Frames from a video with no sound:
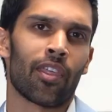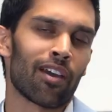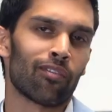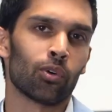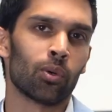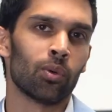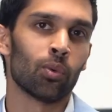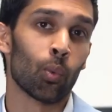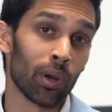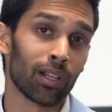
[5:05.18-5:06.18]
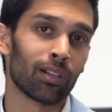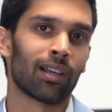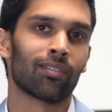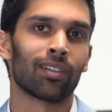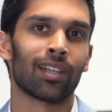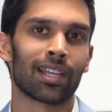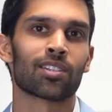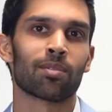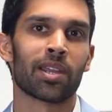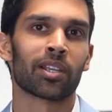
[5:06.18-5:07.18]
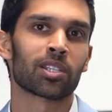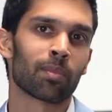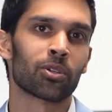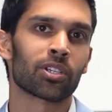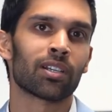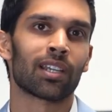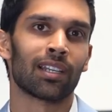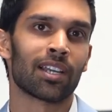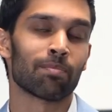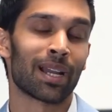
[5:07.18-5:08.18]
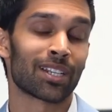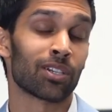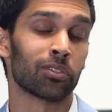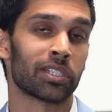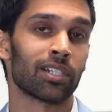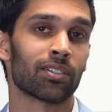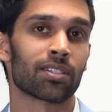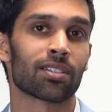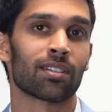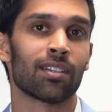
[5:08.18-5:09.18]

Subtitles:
therefore will have less cement exposure and less bacterial adherence.